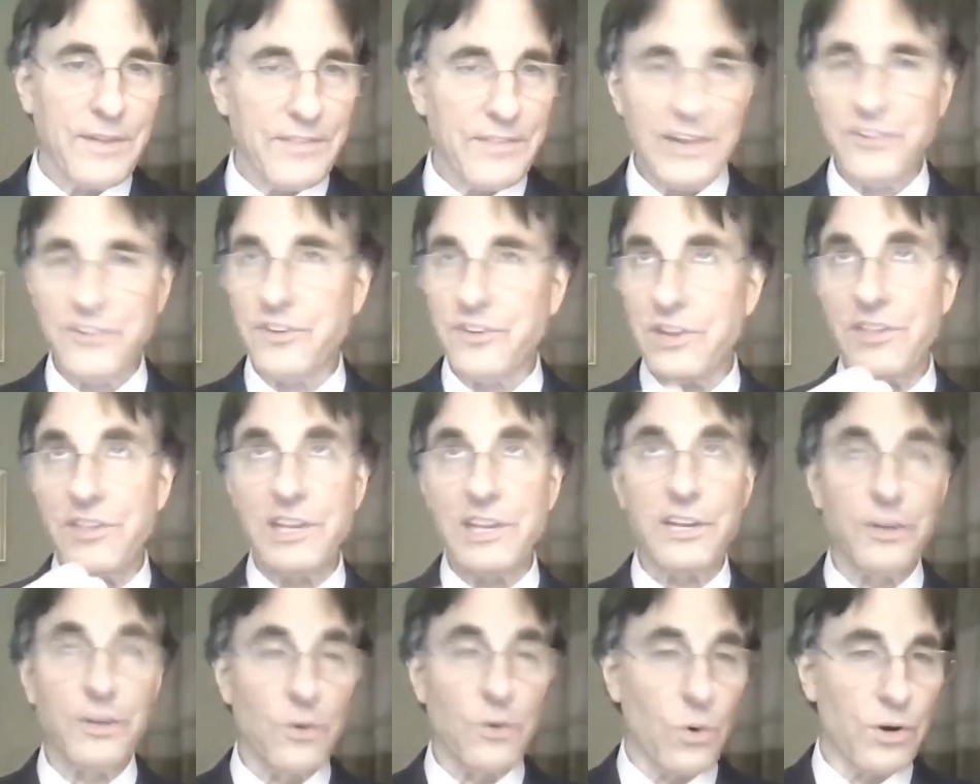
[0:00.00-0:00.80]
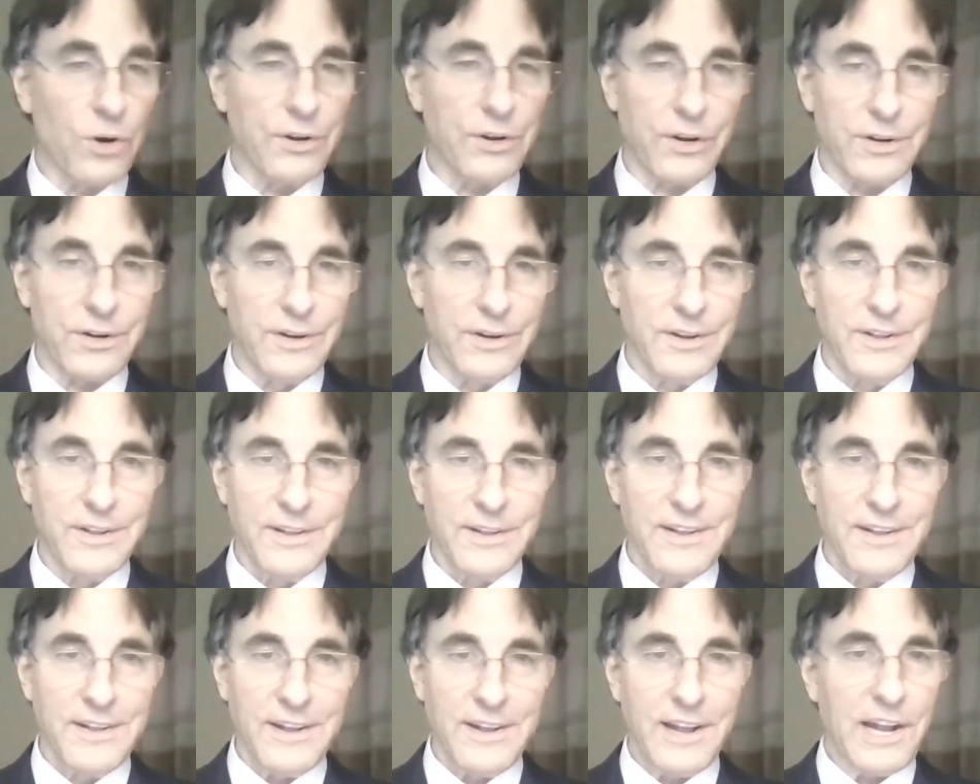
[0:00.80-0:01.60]
And they see the hidden order,
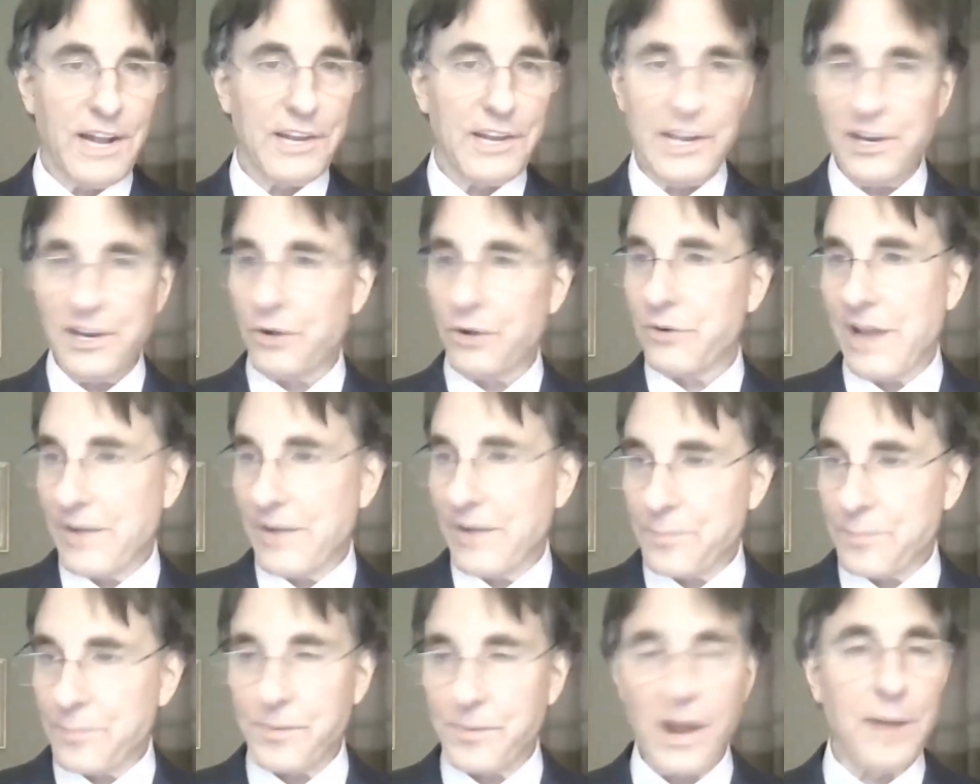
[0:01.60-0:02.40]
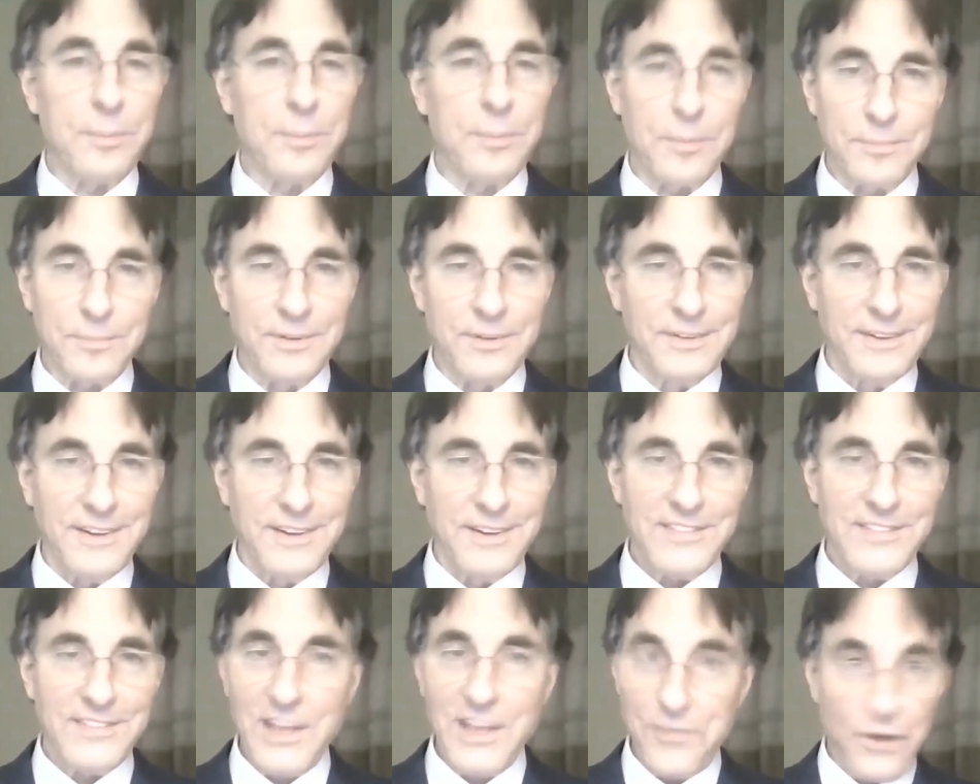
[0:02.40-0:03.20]
and they don't have a problem.
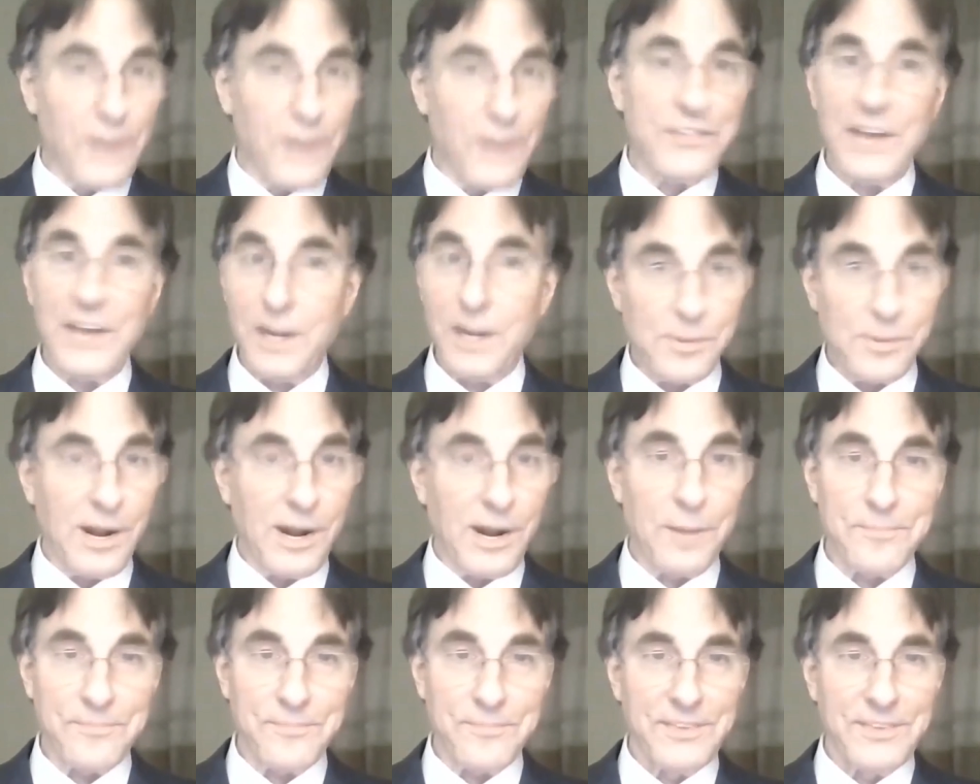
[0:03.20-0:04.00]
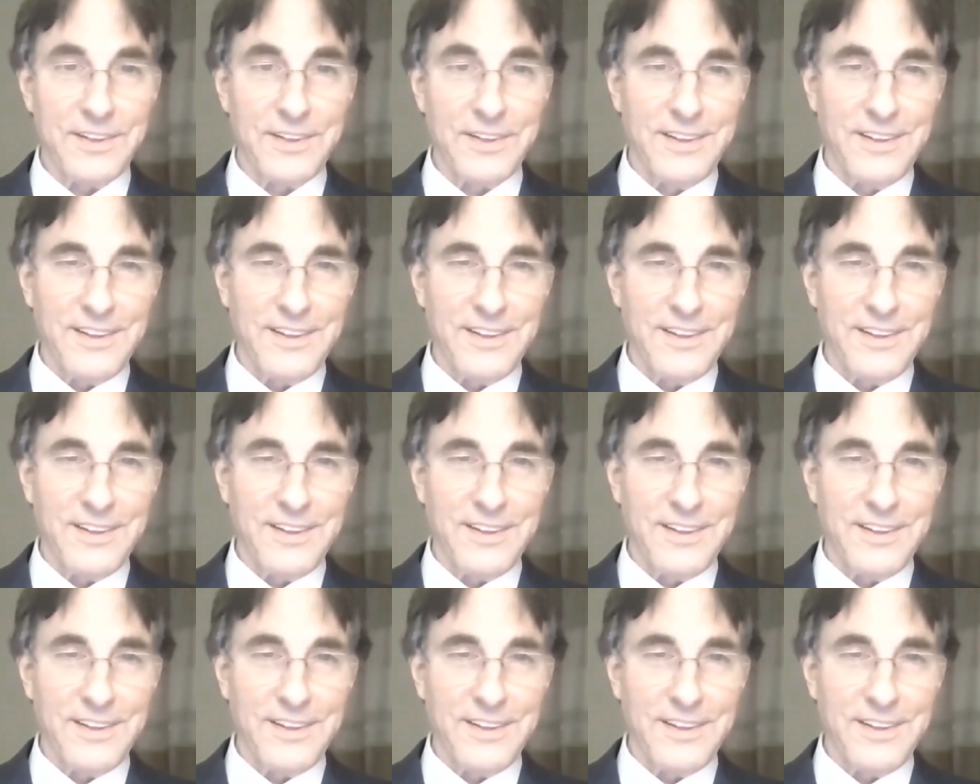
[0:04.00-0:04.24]
They thought they had a problem.